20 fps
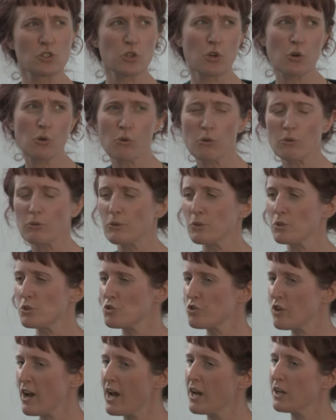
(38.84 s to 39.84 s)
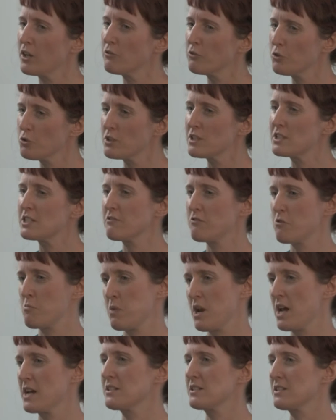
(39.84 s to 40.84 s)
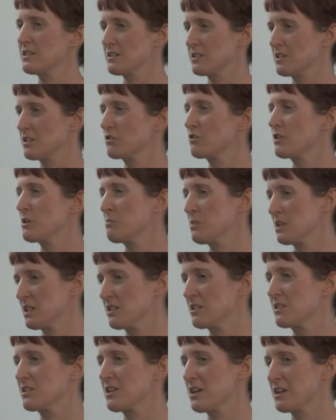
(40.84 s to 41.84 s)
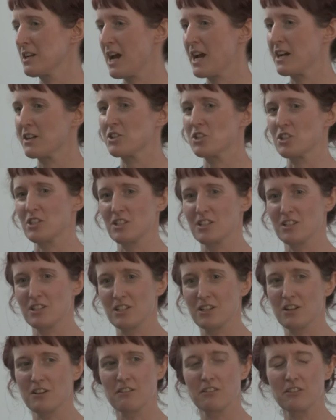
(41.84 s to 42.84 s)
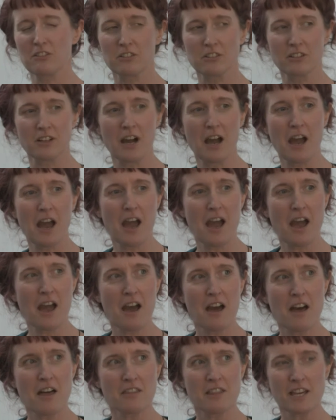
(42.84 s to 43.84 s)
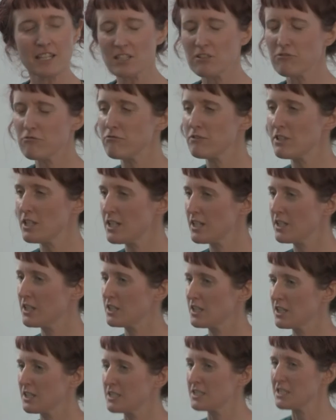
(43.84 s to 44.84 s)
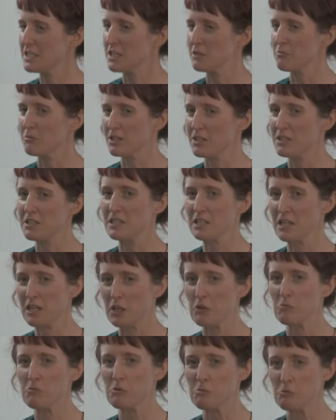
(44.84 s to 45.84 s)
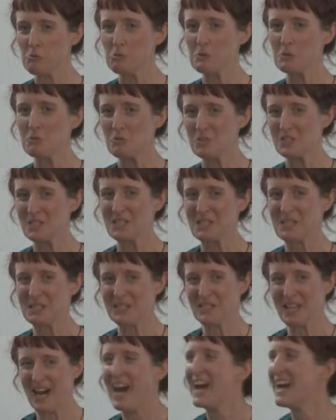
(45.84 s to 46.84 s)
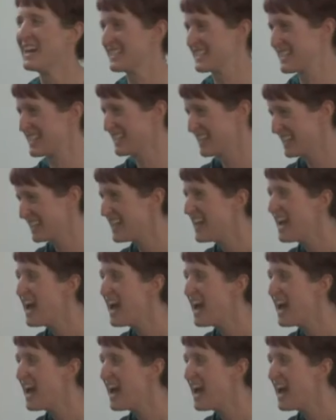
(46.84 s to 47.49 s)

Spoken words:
tour or trail of all the different places that Greenpeace has done actions. And I thought, that's a really good idea, but I think it can be more interesting than that.